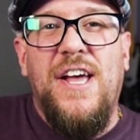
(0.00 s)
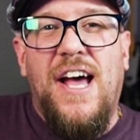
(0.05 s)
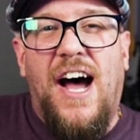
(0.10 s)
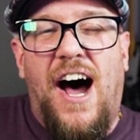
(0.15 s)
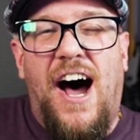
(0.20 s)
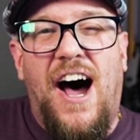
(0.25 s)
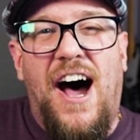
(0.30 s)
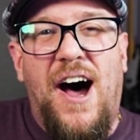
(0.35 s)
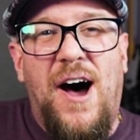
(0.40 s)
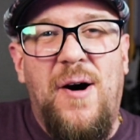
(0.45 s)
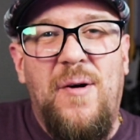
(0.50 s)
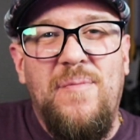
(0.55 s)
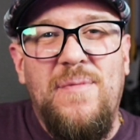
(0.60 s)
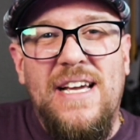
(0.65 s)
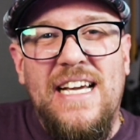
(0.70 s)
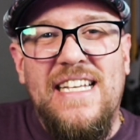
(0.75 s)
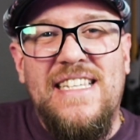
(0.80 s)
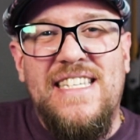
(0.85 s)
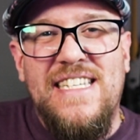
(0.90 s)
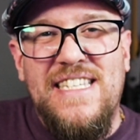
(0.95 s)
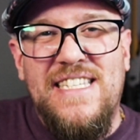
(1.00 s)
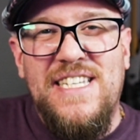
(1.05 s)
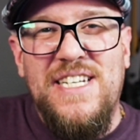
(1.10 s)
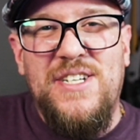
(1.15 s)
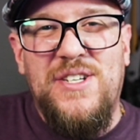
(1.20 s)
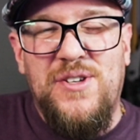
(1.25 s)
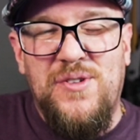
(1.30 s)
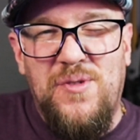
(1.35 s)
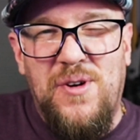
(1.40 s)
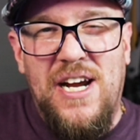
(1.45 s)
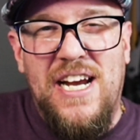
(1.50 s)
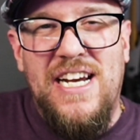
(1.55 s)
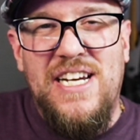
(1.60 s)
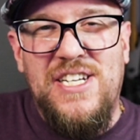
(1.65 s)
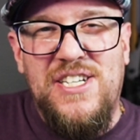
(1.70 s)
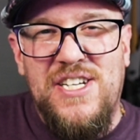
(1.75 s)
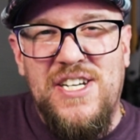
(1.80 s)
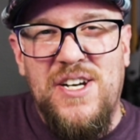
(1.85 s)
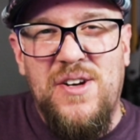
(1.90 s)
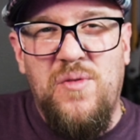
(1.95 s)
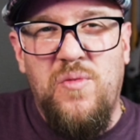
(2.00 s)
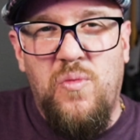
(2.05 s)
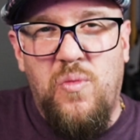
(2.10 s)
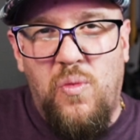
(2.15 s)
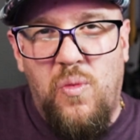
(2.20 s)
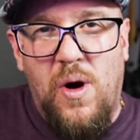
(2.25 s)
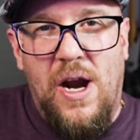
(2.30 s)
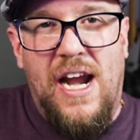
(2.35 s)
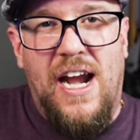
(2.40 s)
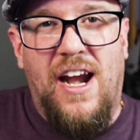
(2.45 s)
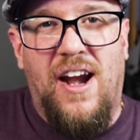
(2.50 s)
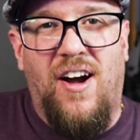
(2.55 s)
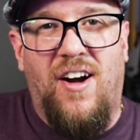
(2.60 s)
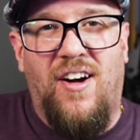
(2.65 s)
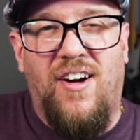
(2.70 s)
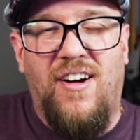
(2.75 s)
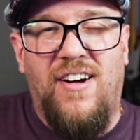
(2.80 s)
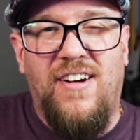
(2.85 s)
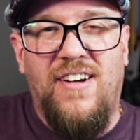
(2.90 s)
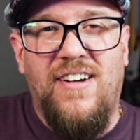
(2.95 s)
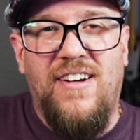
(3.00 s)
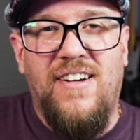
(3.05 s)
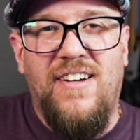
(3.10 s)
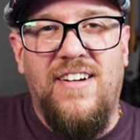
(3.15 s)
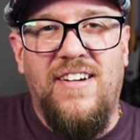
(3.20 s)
It's a situation where,